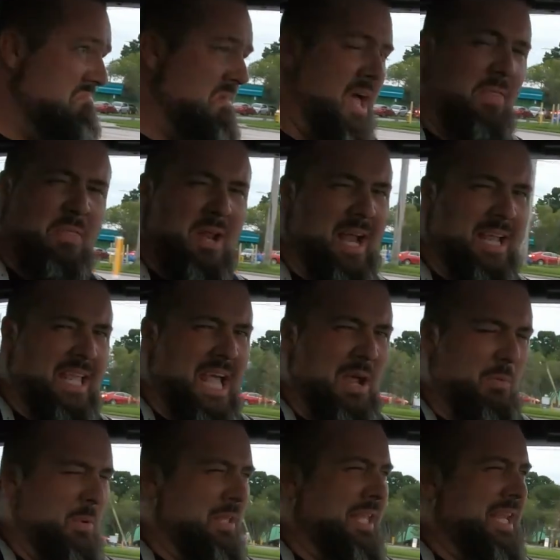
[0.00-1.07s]
Nothing I can't
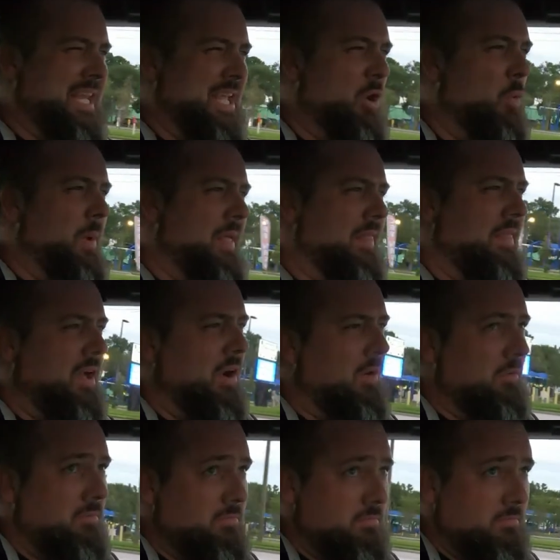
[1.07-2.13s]
really deal with though.
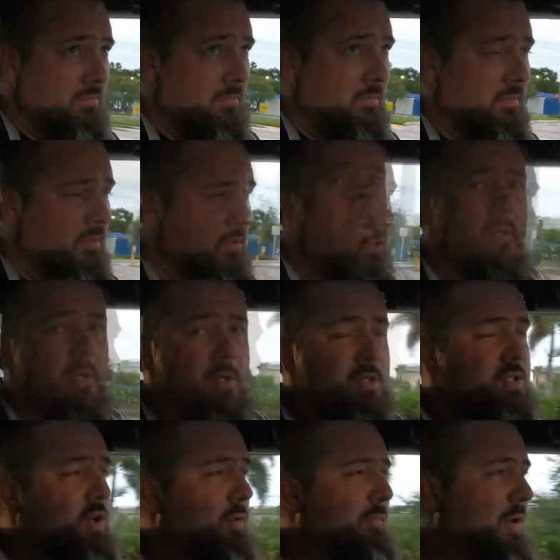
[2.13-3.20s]

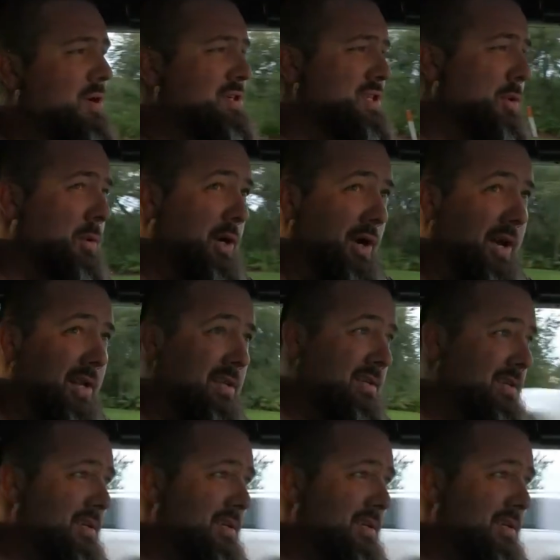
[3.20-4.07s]
So far so good.